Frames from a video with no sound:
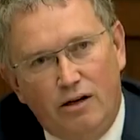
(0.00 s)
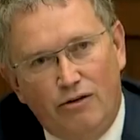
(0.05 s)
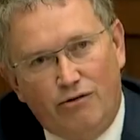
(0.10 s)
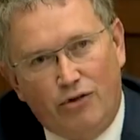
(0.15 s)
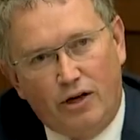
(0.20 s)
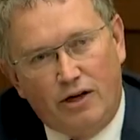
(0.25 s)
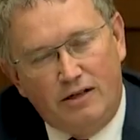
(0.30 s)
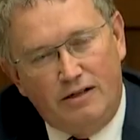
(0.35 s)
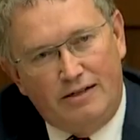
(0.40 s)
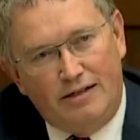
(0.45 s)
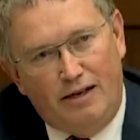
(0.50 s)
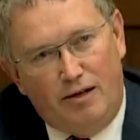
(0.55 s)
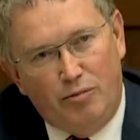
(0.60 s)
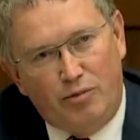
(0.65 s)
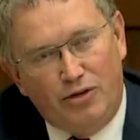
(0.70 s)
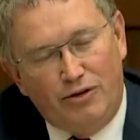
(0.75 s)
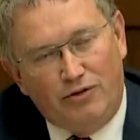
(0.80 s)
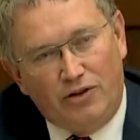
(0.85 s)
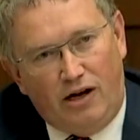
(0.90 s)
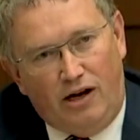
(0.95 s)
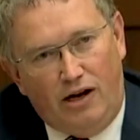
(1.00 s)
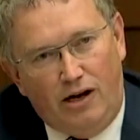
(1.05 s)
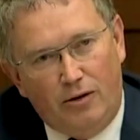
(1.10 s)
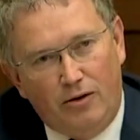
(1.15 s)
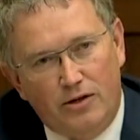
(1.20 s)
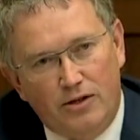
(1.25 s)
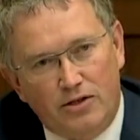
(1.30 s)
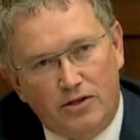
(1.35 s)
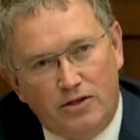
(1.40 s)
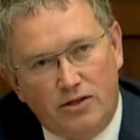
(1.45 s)
for contempt of
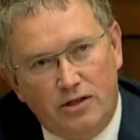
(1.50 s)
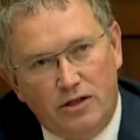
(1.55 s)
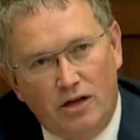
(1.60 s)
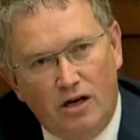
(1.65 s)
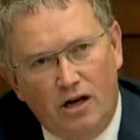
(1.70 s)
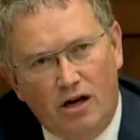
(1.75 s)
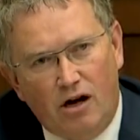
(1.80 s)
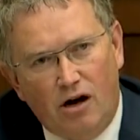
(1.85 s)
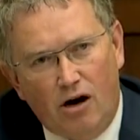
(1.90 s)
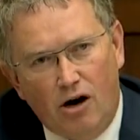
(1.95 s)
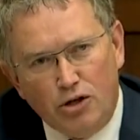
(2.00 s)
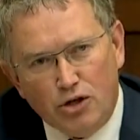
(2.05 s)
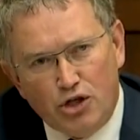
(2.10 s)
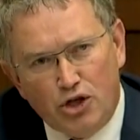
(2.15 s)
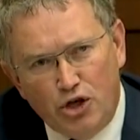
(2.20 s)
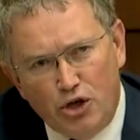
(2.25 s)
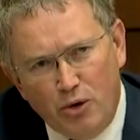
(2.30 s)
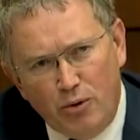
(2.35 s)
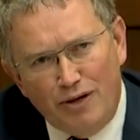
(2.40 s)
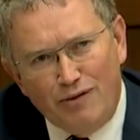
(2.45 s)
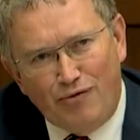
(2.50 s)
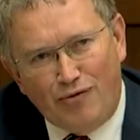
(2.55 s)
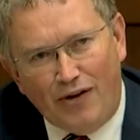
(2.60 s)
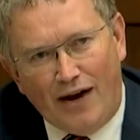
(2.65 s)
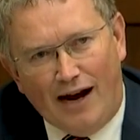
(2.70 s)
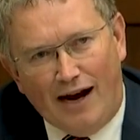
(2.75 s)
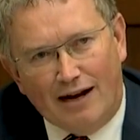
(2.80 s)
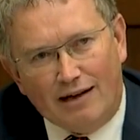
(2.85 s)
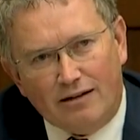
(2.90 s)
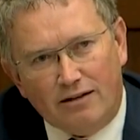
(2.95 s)
Congress. Aren't you, in
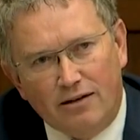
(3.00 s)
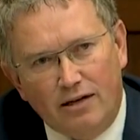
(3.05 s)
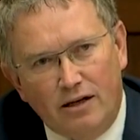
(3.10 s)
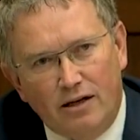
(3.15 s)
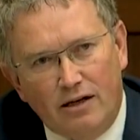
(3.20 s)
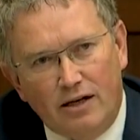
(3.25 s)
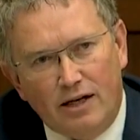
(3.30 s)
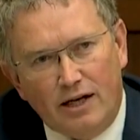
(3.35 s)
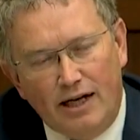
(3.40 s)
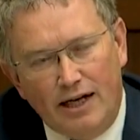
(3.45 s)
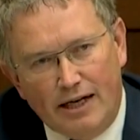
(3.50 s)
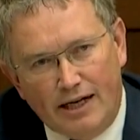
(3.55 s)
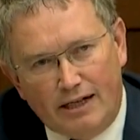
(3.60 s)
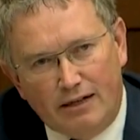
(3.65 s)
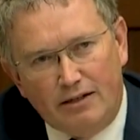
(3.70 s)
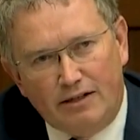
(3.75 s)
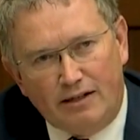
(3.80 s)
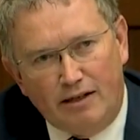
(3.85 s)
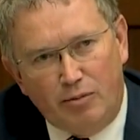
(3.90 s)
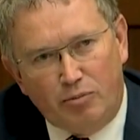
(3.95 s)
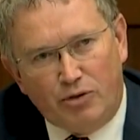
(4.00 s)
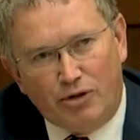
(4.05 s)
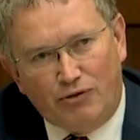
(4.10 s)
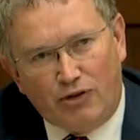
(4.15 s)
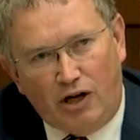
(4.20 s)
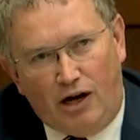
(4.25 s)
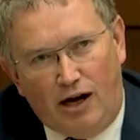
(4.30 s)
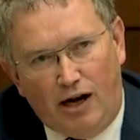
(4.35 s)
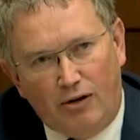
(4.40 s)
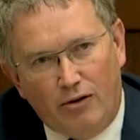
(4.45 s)
fact, in contempt of
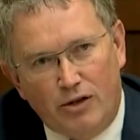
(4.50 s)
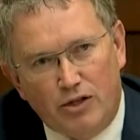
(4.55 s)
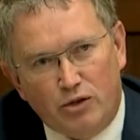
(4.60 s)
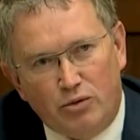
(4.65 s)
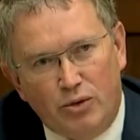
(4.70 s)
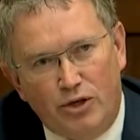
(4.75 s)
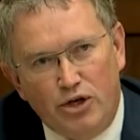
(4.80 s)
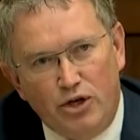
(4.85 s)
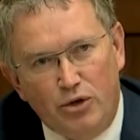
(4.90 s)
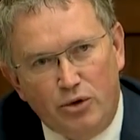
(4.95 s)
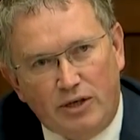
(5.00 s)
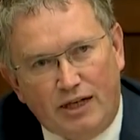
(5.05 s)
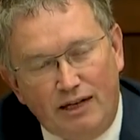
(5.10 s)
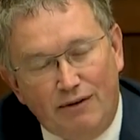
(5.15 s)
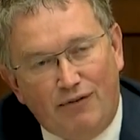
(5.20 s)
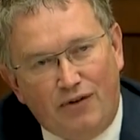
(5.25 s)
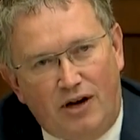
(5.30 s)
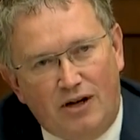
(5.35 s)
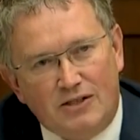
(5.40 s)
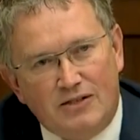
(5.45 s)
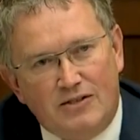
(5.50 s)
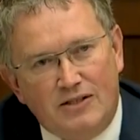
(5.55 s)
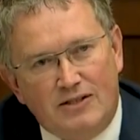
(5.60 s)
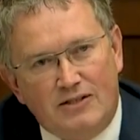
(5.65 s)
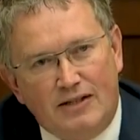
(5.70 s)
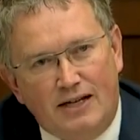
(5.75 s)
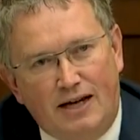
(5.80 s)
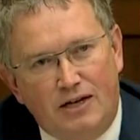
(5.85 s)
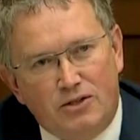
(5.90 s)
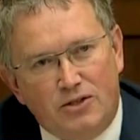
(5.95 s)
Congress when you give us
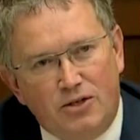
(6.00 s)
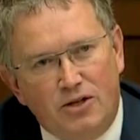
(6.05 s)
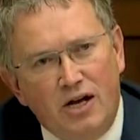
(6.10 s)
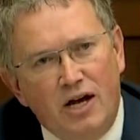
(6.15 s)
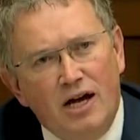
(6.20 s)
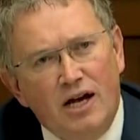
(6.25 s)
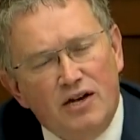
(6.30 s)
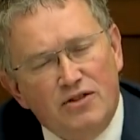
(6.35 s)
this answer?